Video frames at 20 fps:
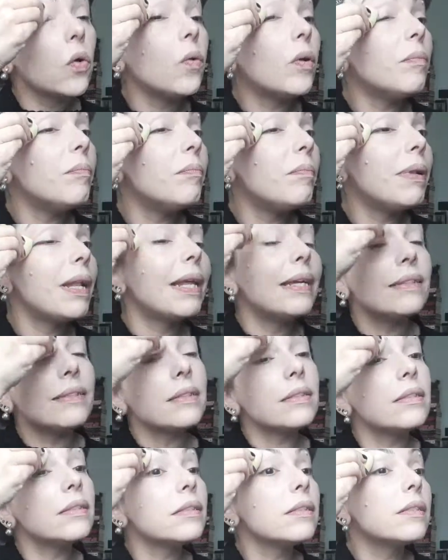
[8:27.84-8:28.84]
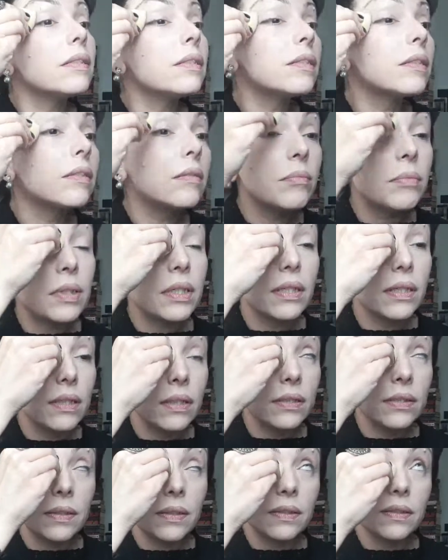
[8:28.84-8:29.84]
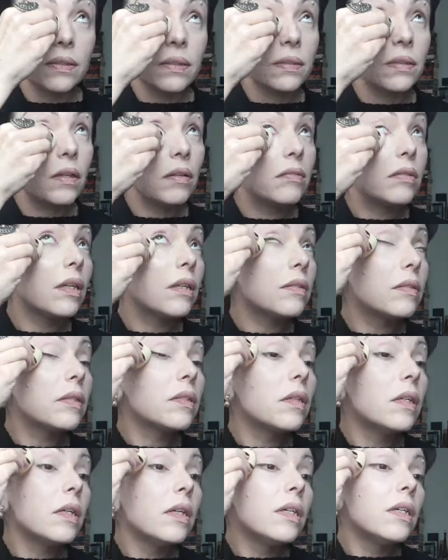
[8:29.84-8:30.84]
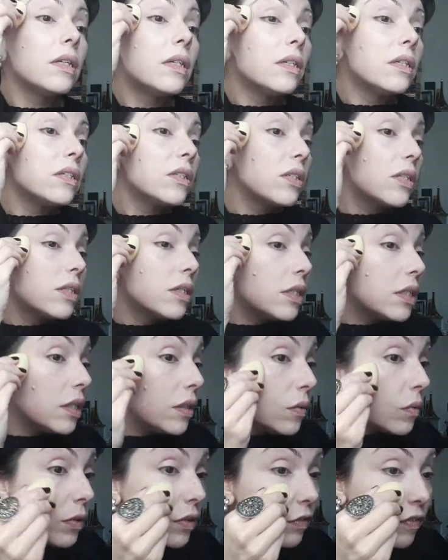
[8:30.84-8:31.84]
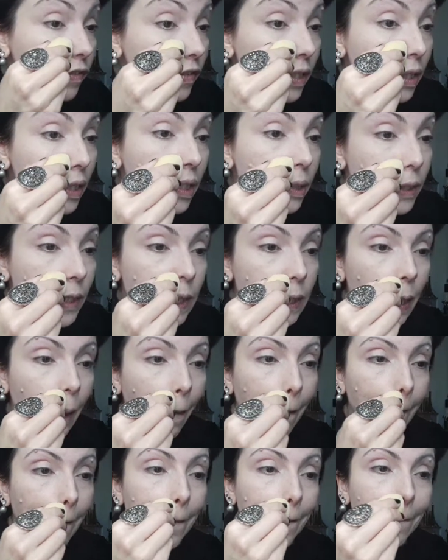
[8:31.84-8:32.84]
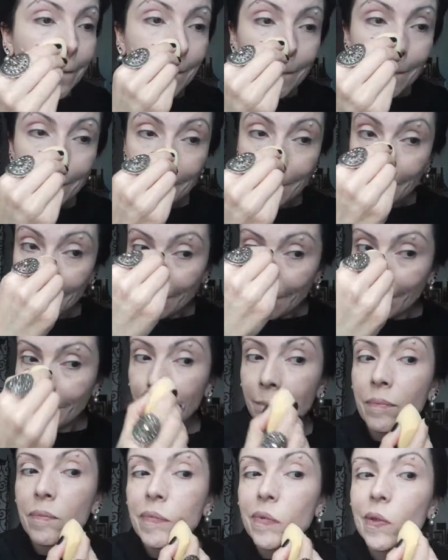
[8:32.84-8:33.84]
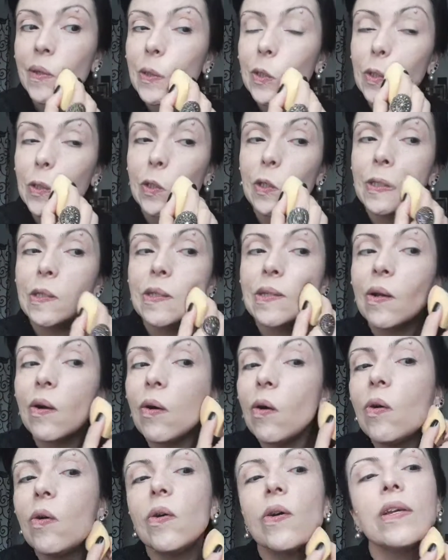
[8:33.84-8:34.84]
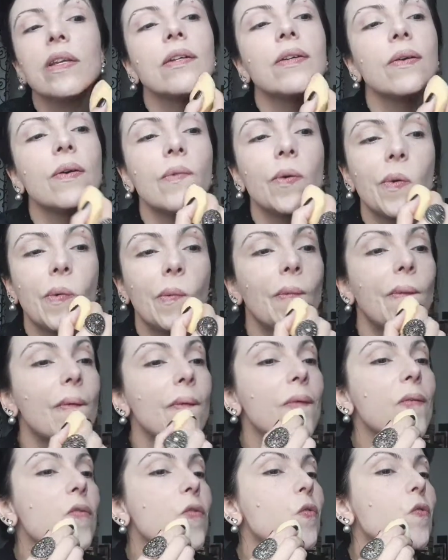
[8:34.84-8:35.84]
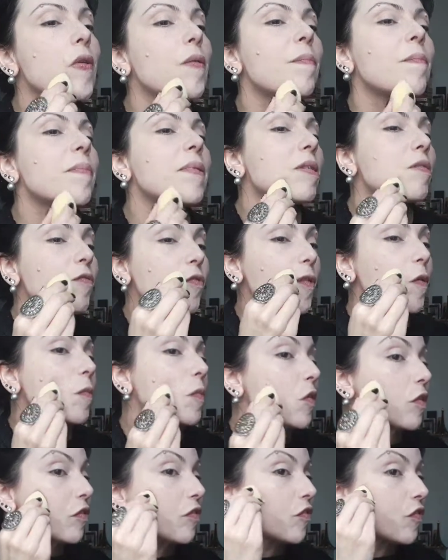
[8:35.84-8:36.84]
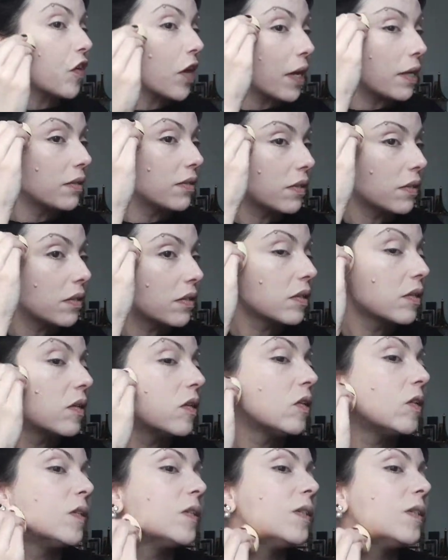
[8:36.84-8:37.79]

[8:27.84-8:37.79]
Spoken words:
unpleasant because it's not that dewy finish. It's just oil dripping from your face.